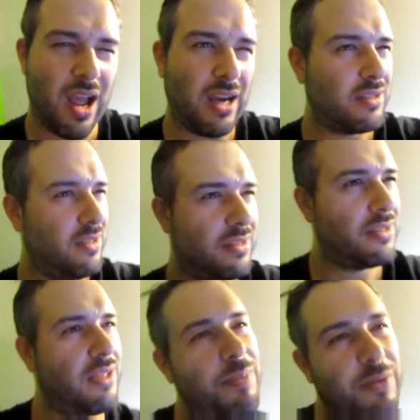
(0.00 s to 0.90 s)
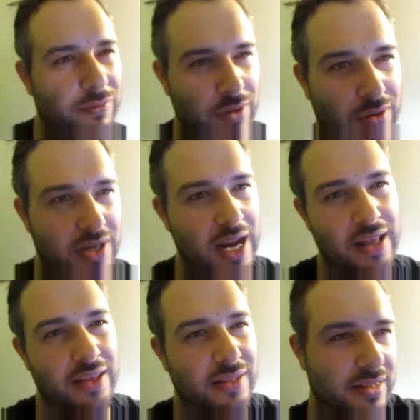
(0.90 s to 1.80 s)
I actually skipped a vlog day,
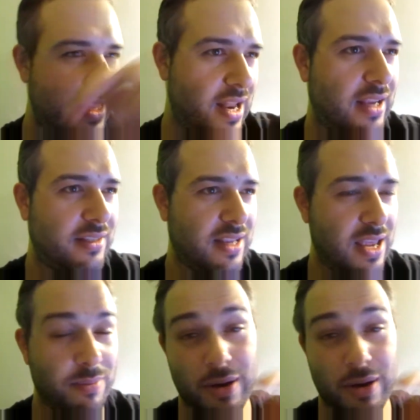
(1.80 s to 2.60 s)
and this is the next day,